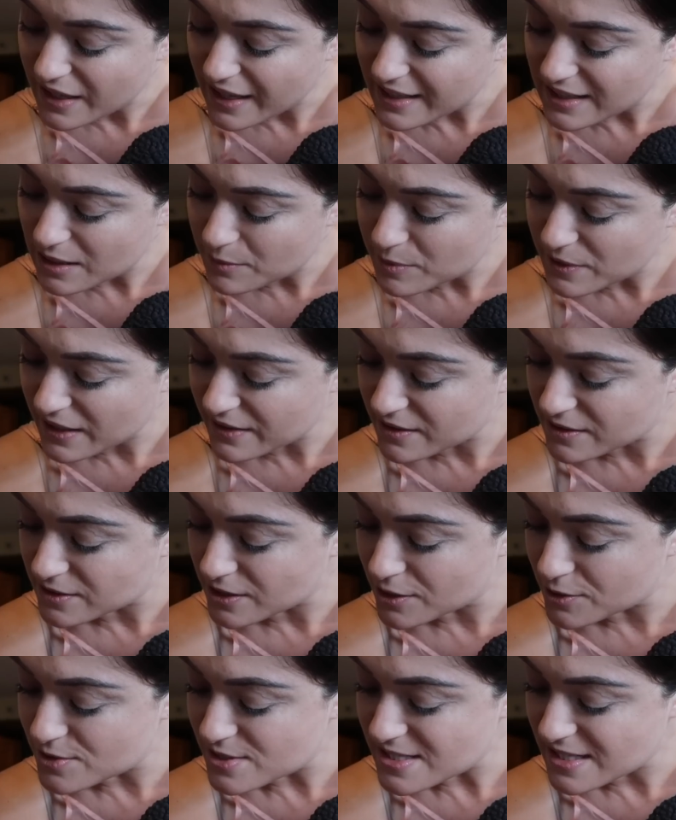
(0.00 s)
I keep it on the
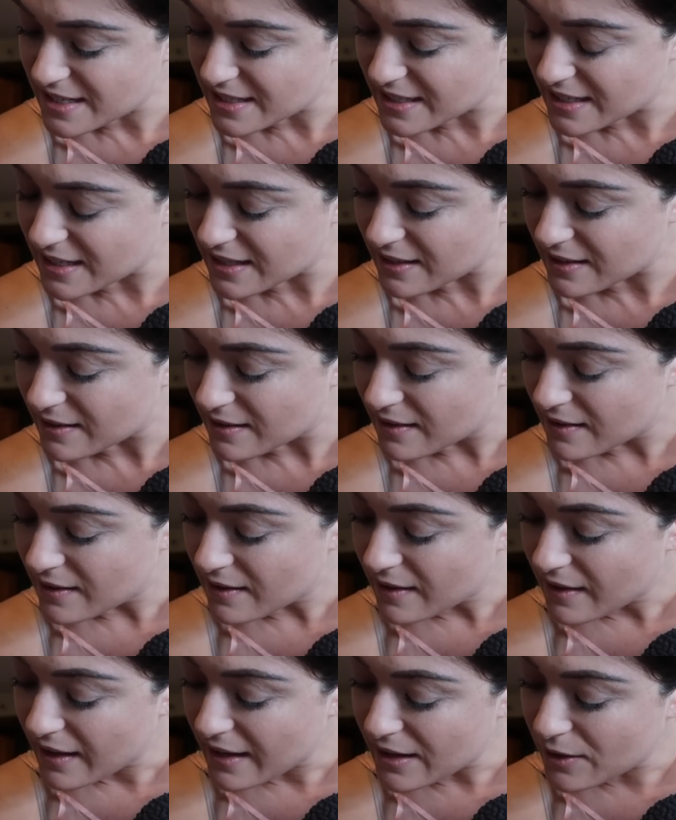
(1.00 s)
low setting.
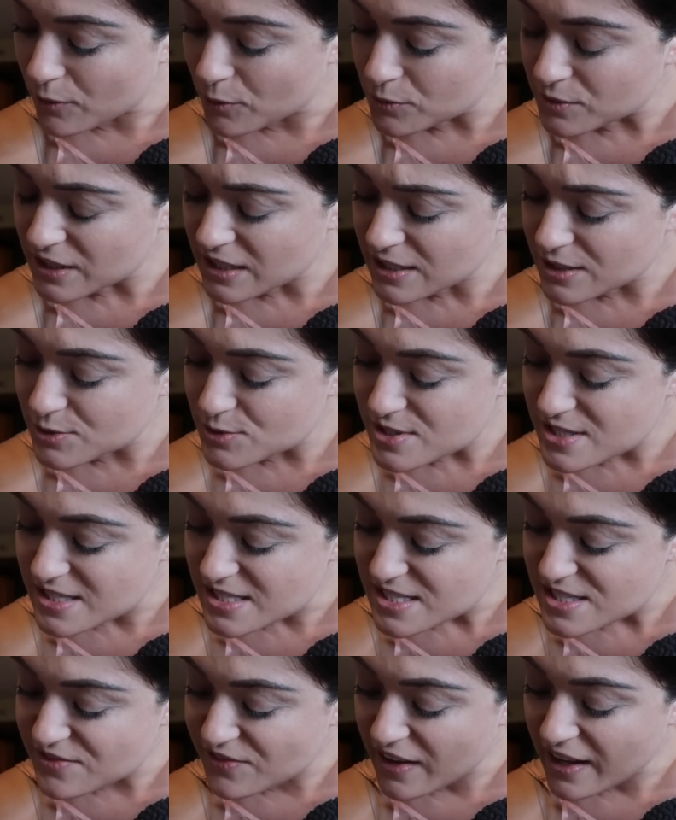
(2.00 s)
I only use
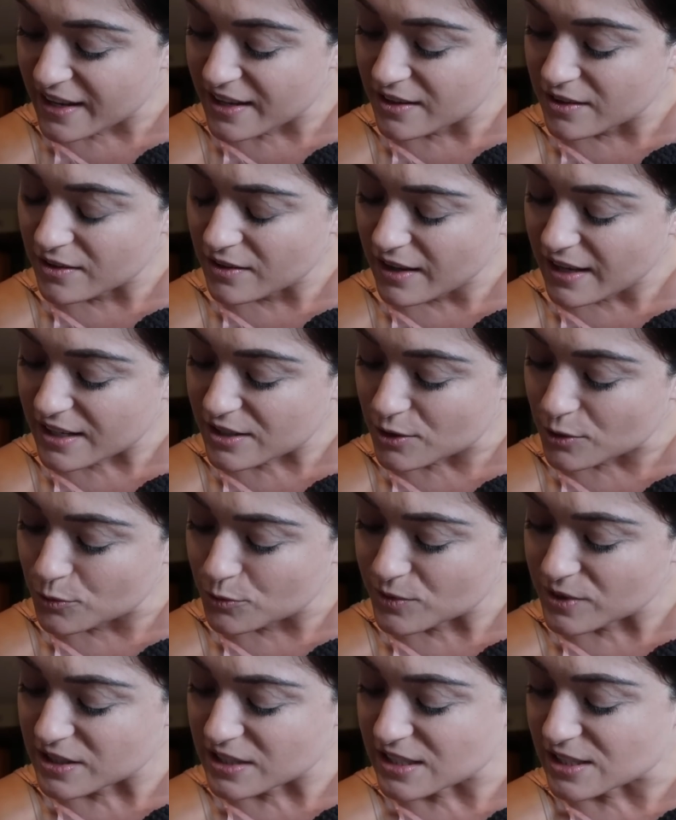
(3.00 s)
this file. I
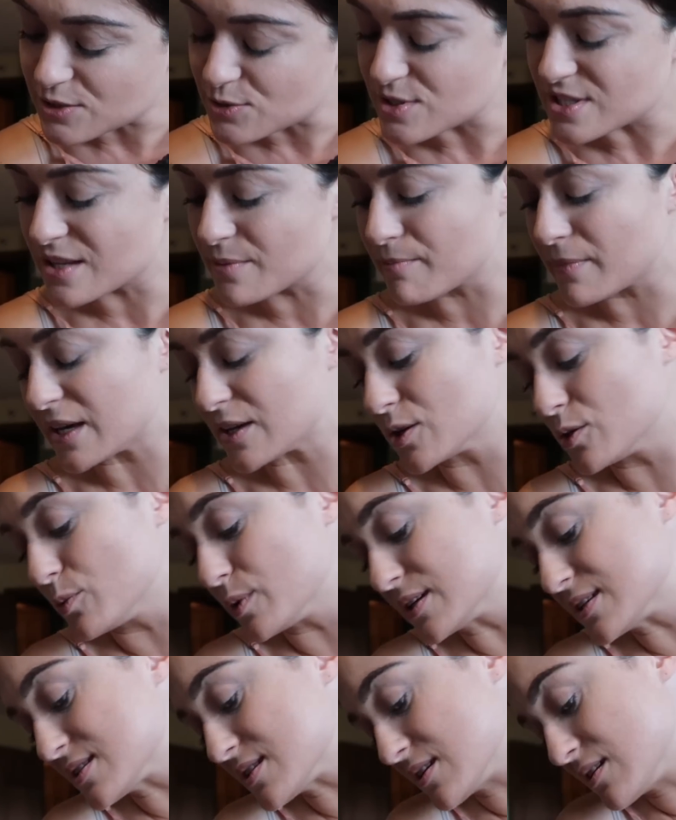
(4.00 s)
don't really use the metal
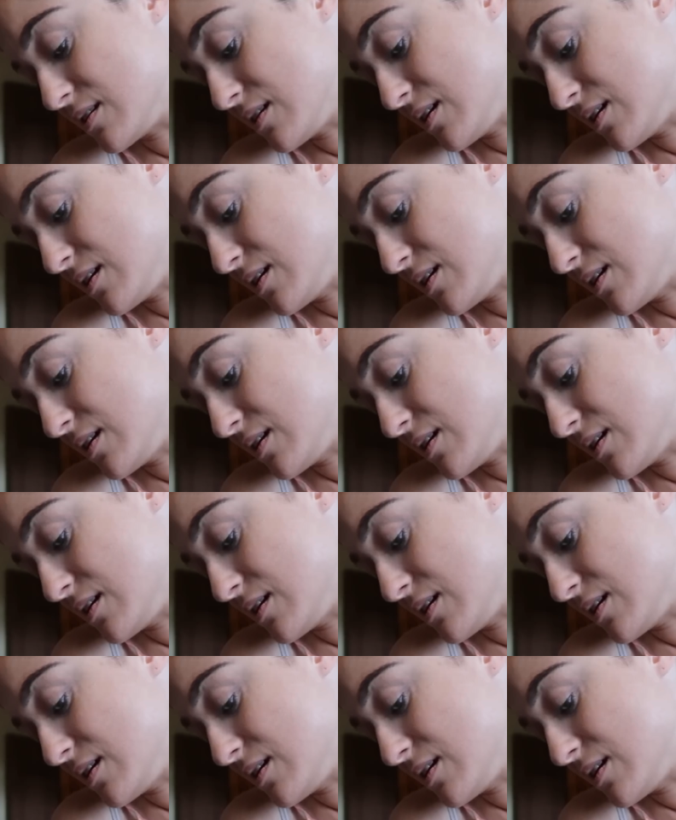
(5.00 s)
ones at